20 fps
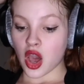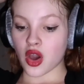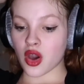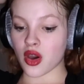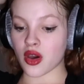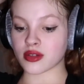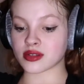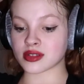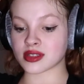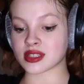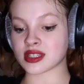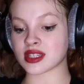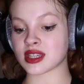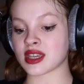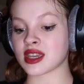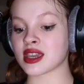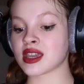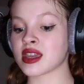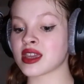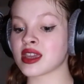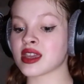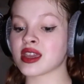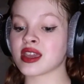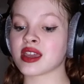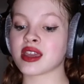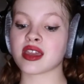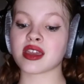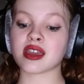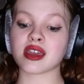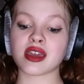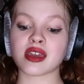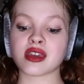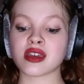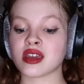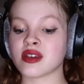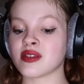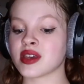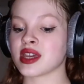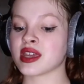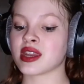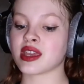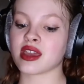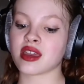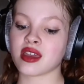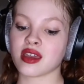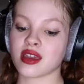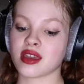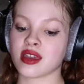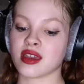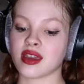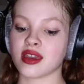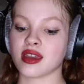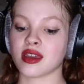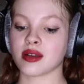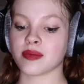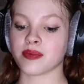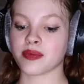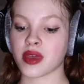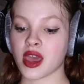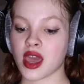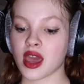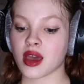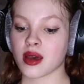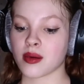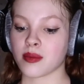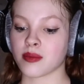on DVD.